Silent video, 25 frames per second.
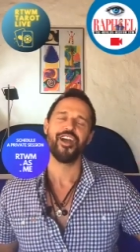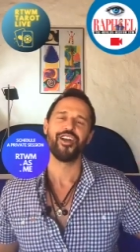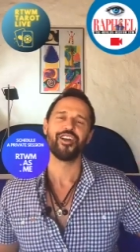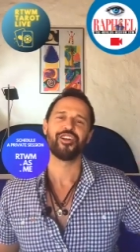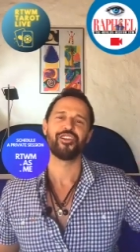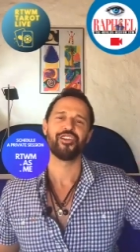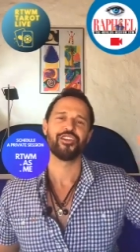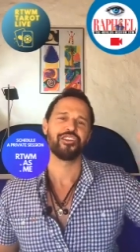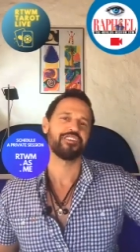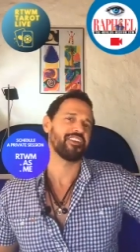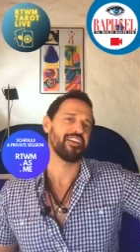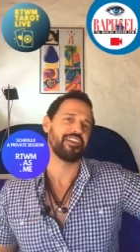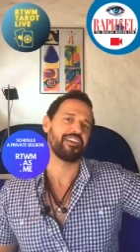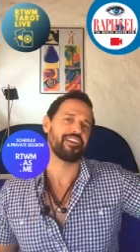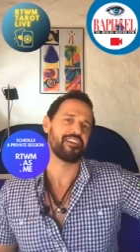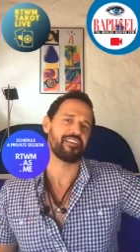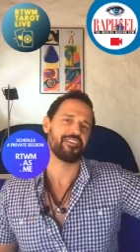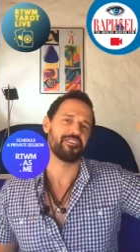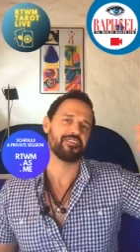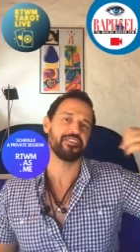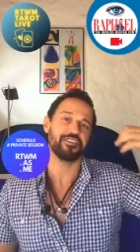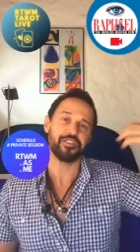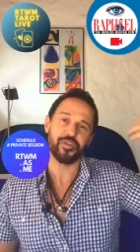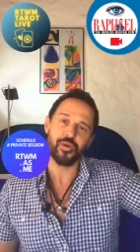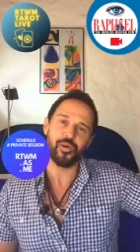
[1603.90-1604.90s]

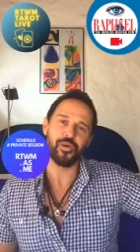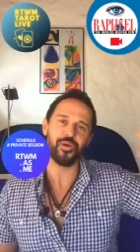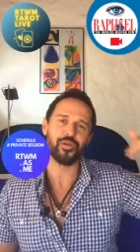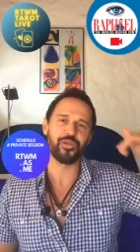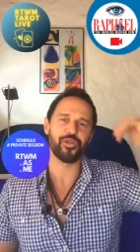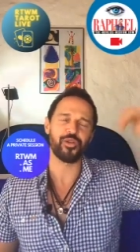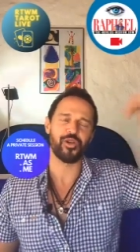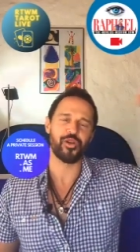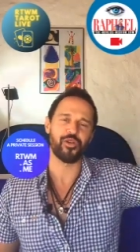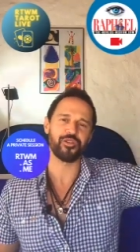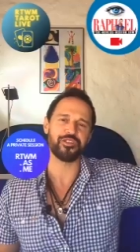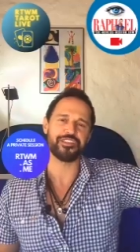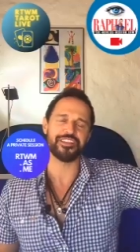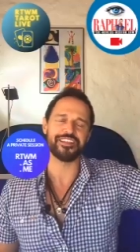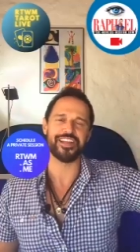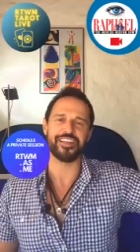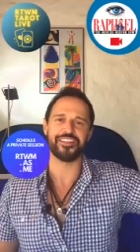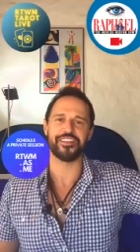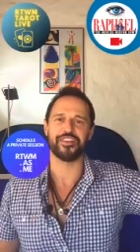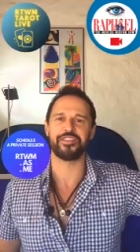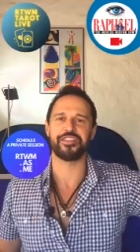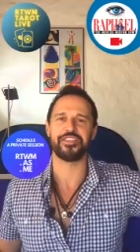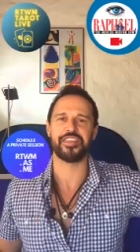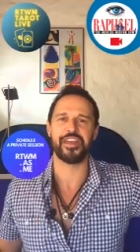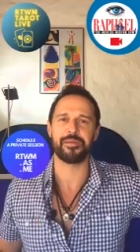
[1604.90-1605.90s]
their soul goes in
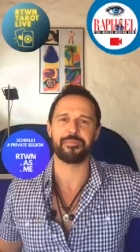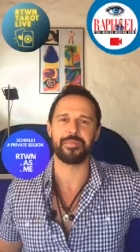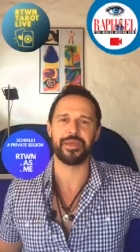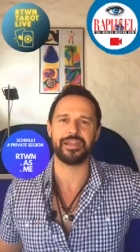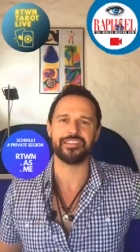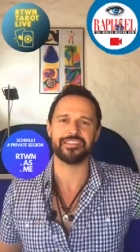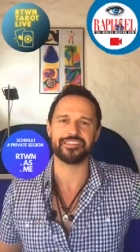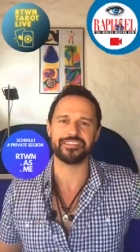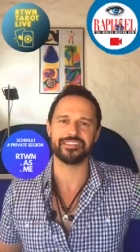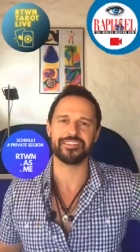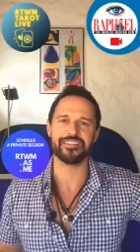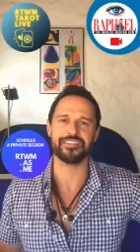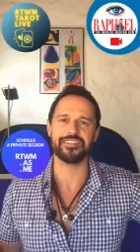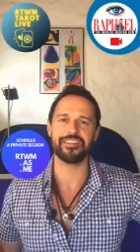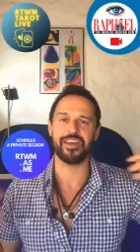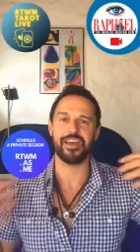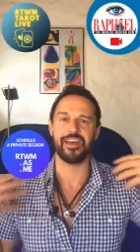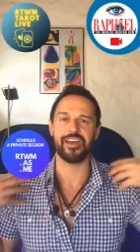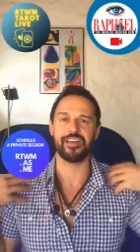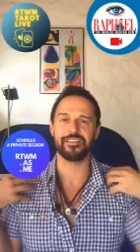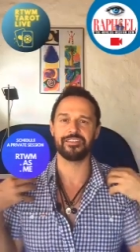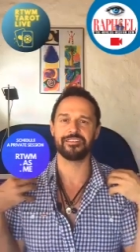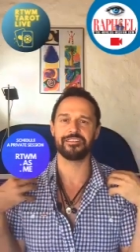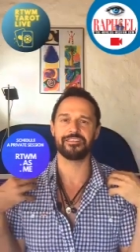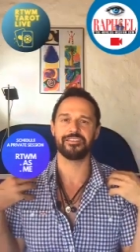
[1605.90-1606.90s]
another dimension,
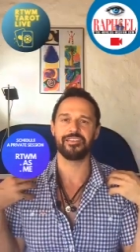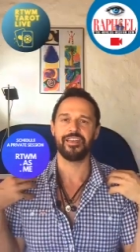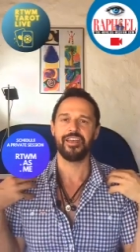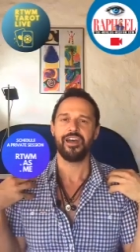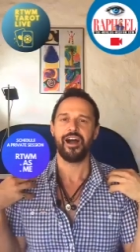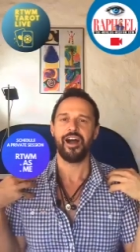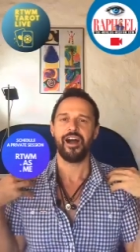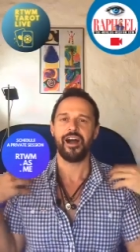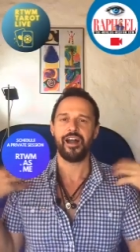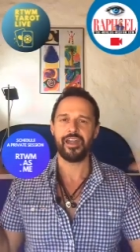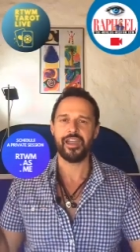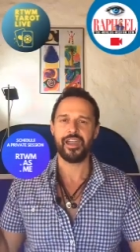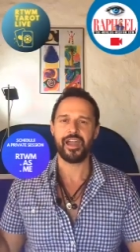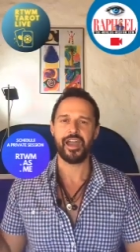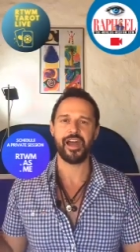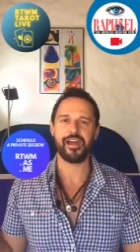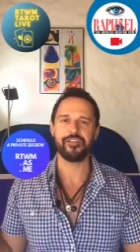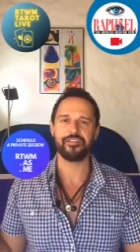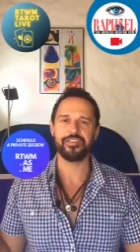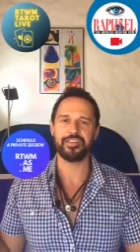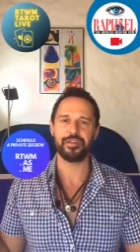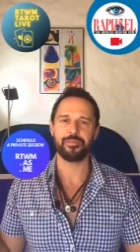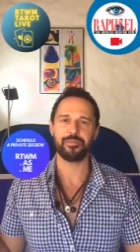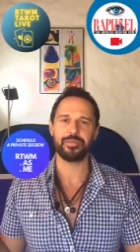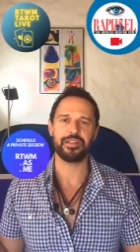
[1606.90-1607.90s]
and I
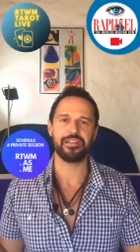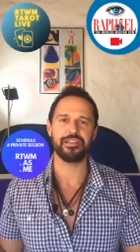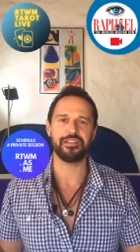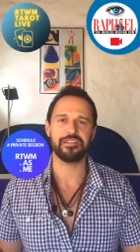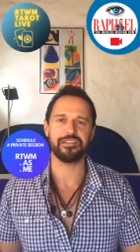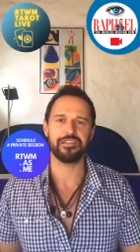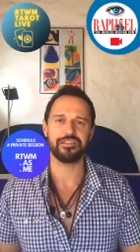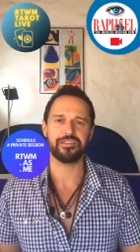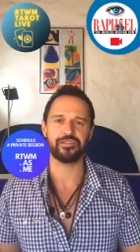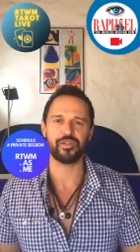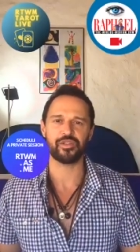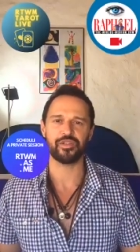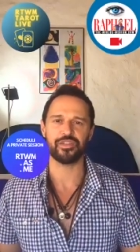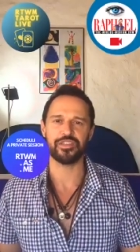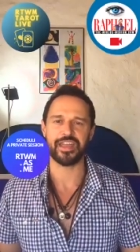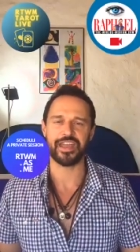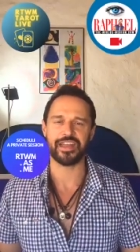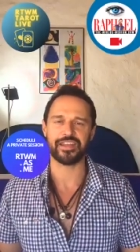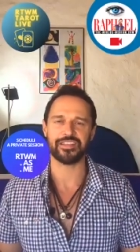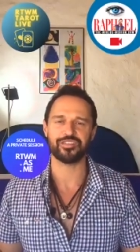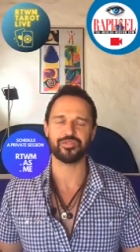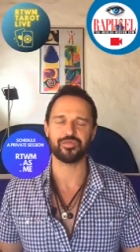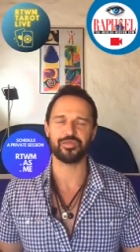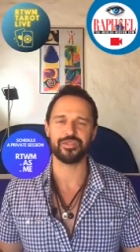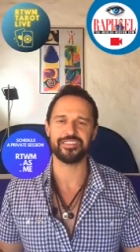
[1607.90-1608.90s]
have the ability to
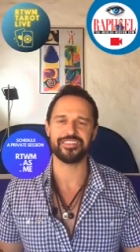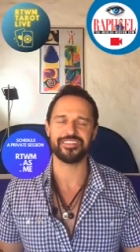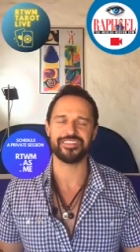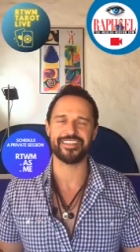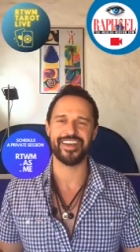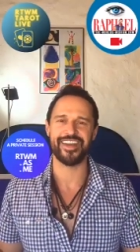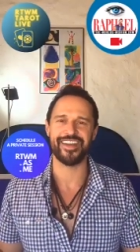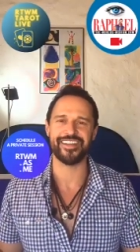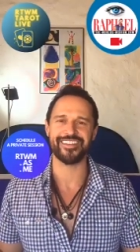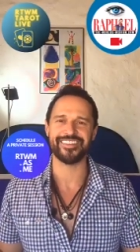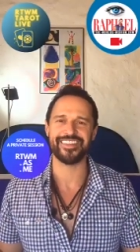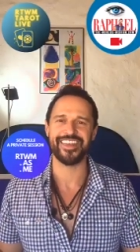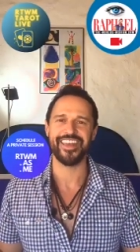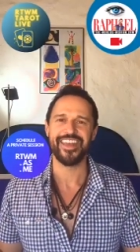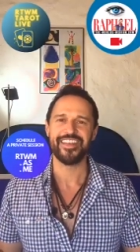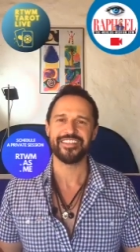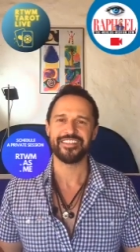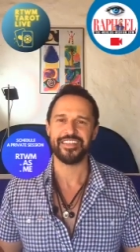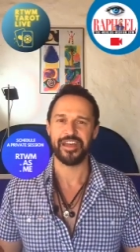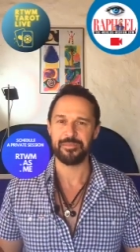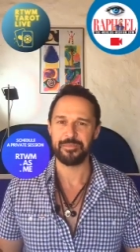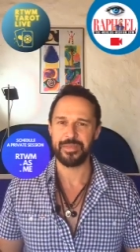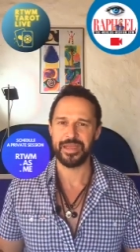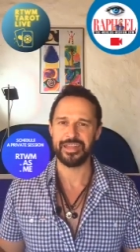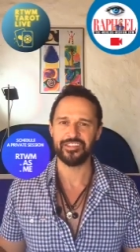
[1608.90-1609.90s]
connect with that
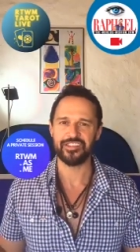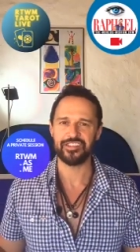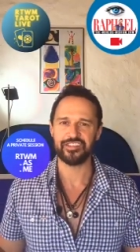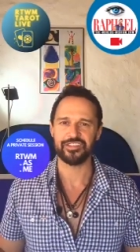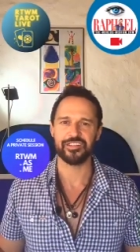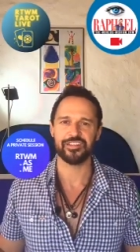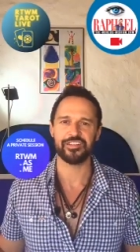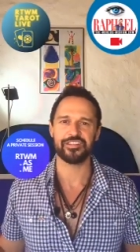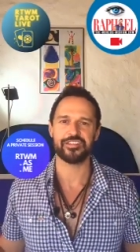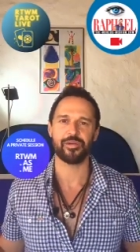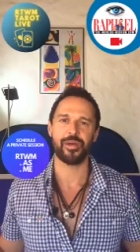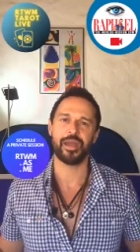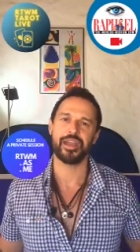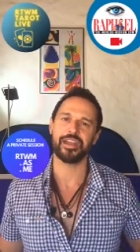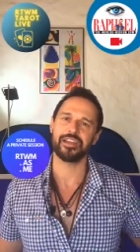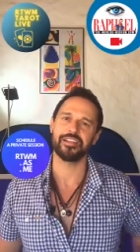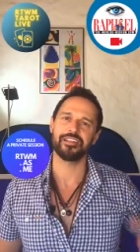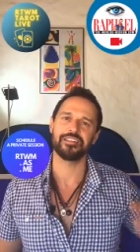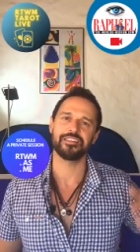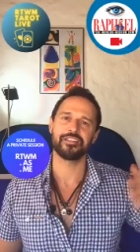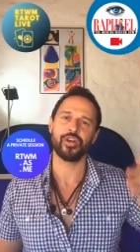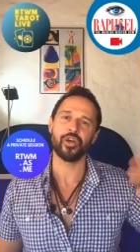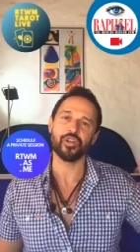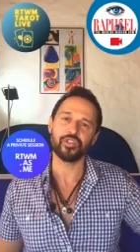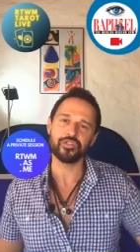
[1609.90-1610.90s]
dimension. So I
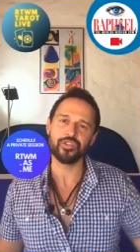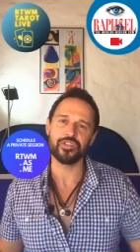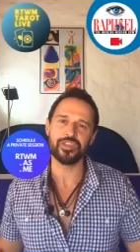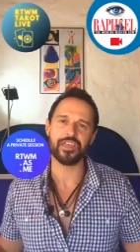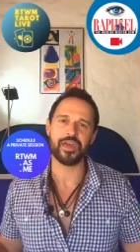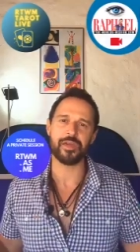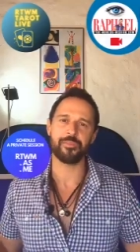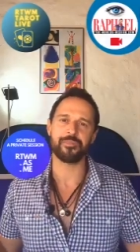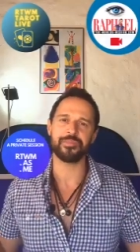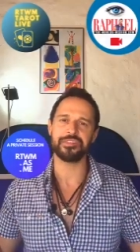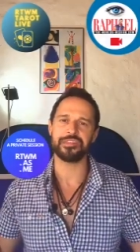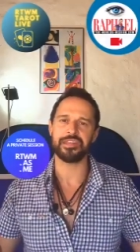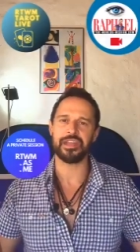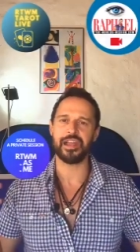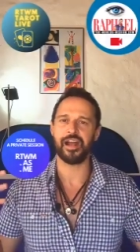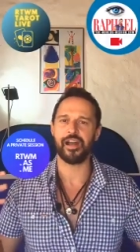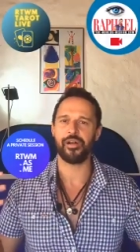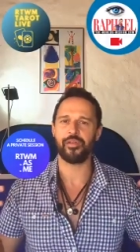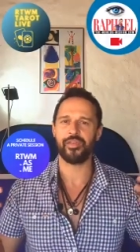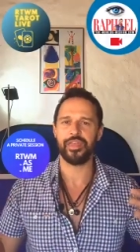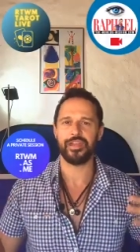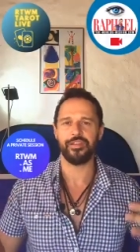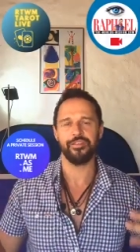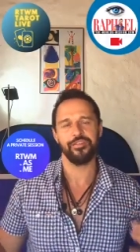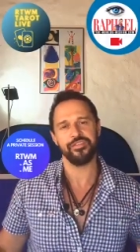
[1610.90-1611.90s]
can talk to them, see
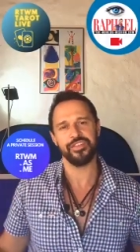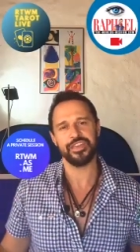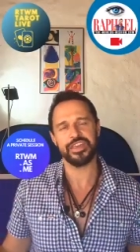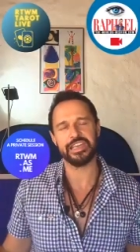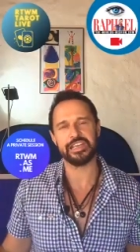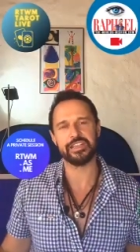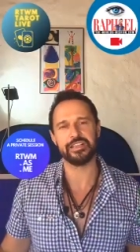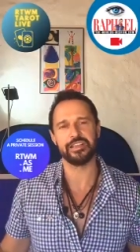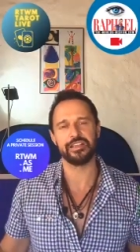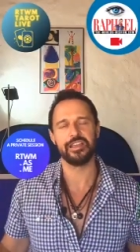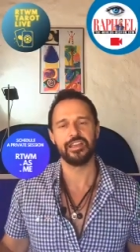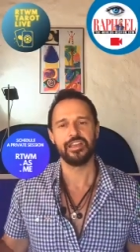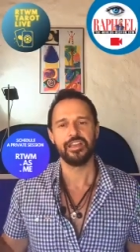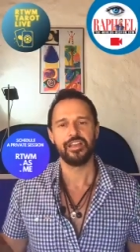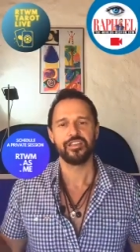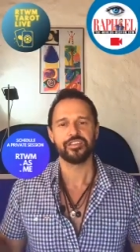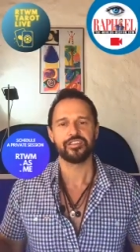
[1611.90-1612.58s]
how they feel.